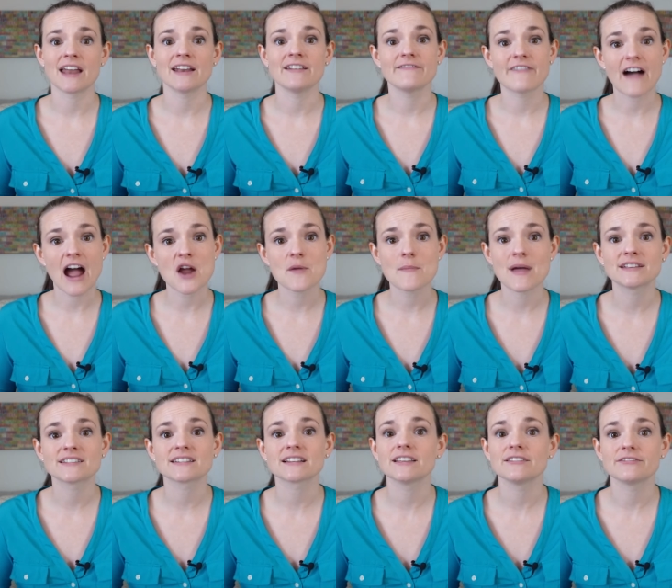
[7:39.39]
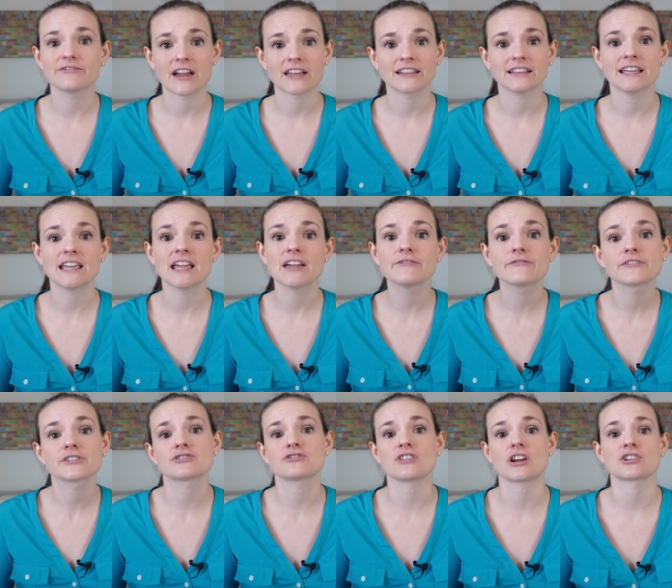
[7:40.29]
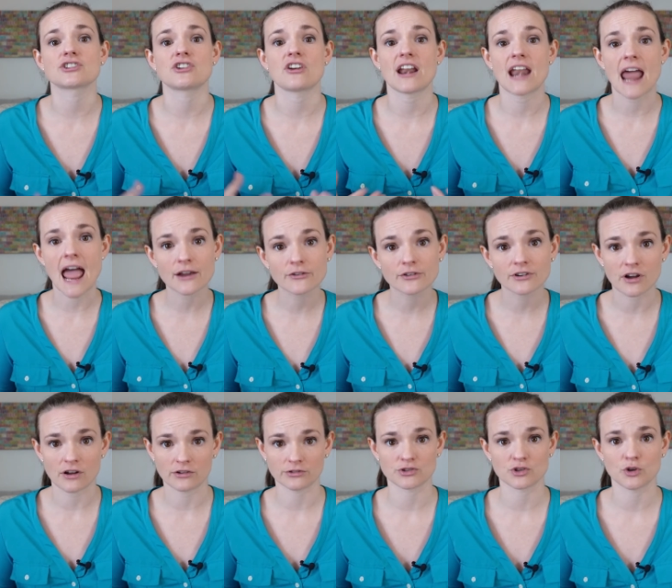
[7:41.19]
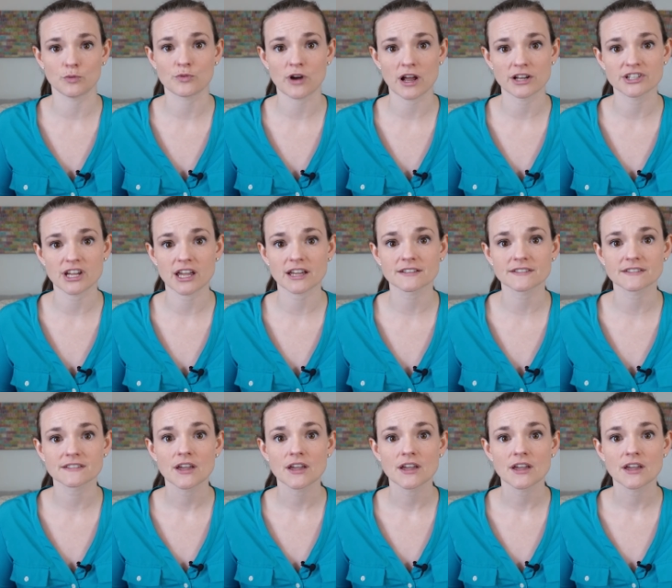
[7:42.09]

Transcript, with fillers: environmentally friendly infrastructure and agricultural projects.